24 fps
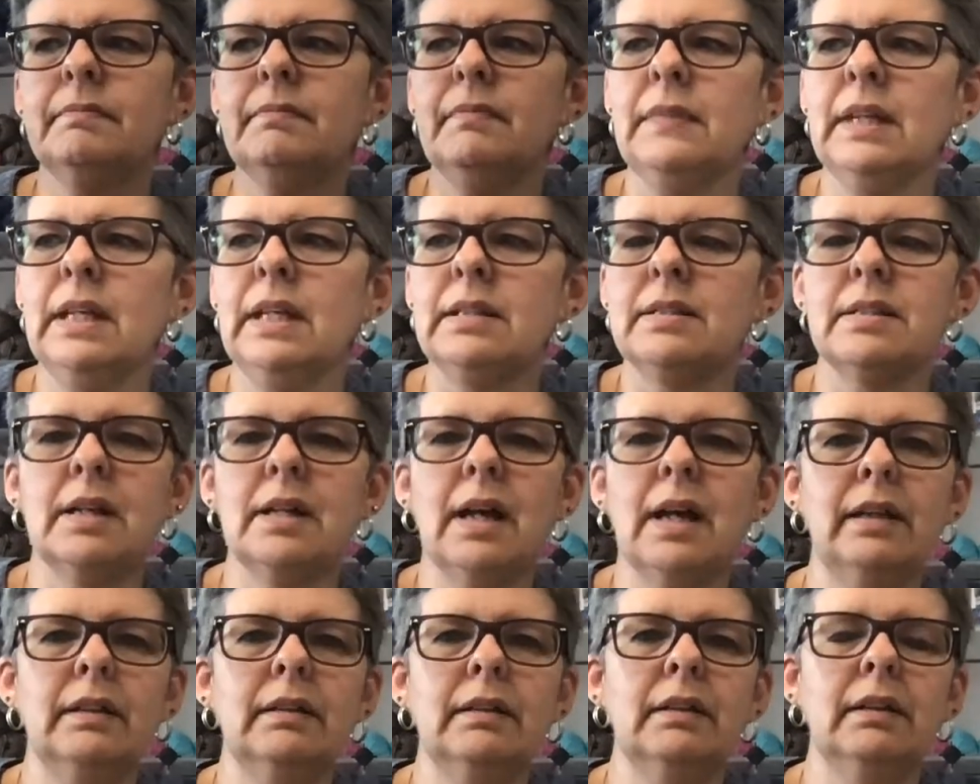it's
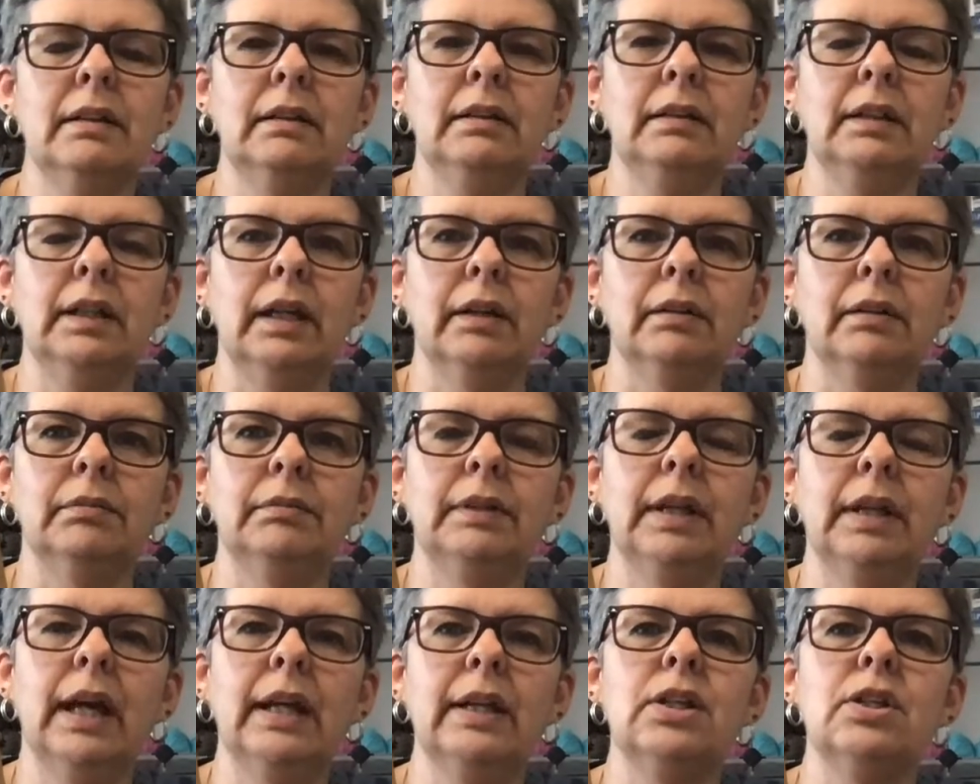not,
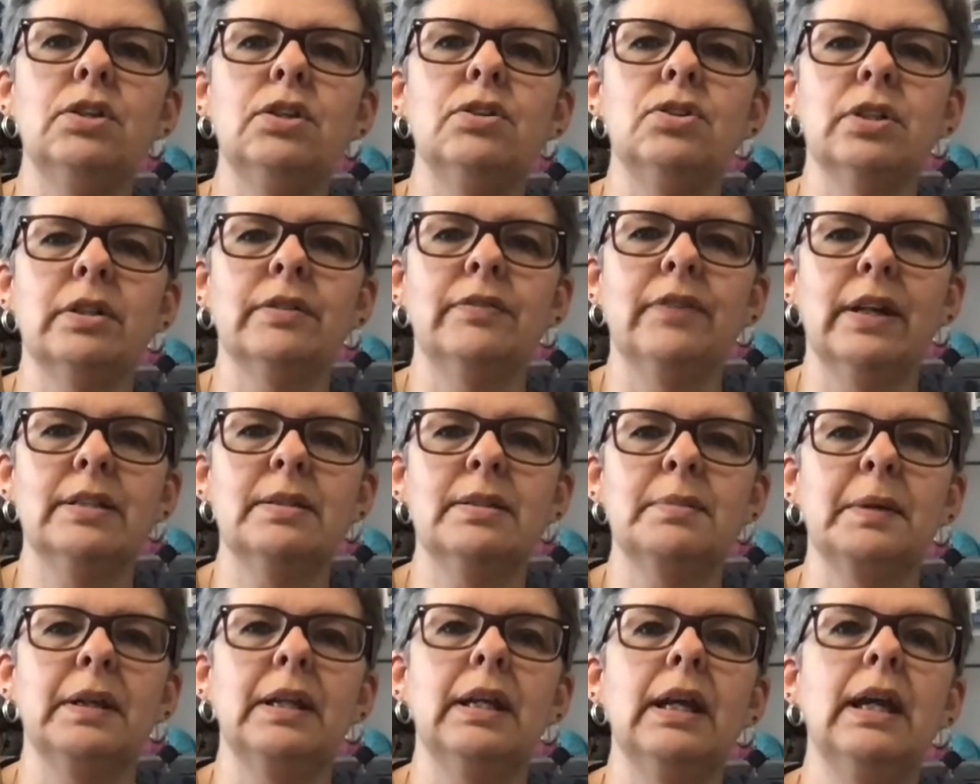not a huge
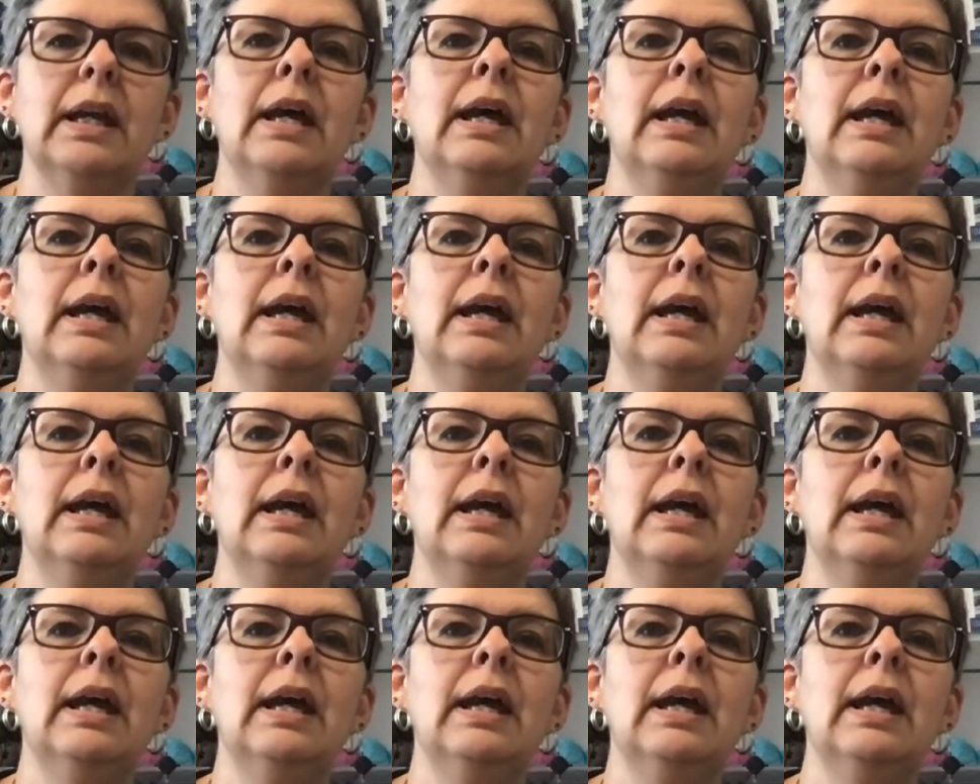investment.